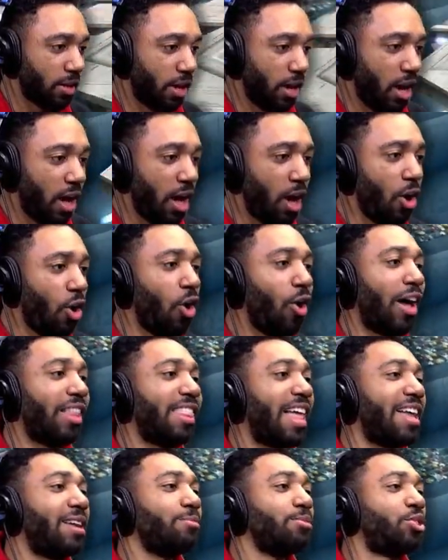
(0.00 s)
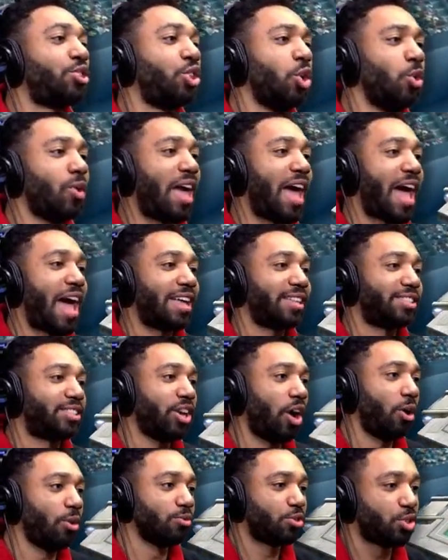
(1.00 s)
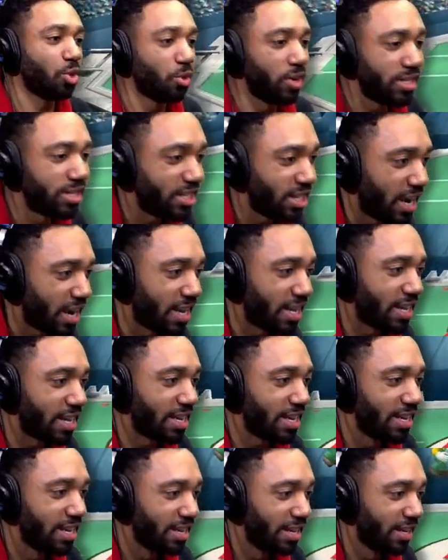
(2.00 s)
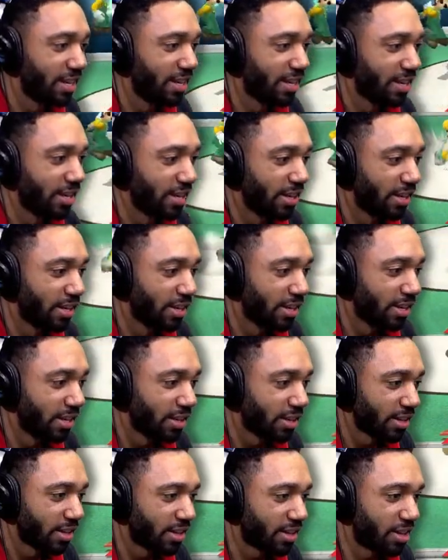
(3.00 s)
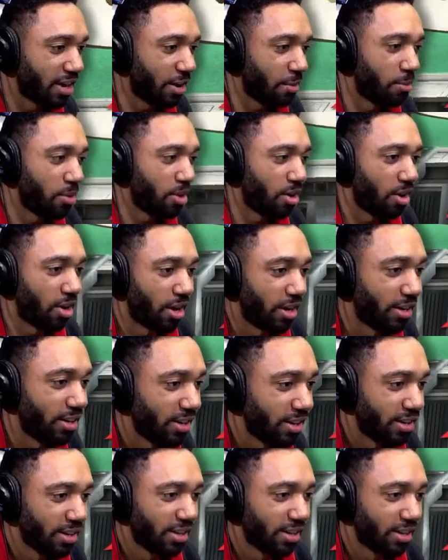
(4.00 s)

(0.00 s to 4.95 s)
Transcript: Oh, I let him do that. Don't do it, JD. Come on.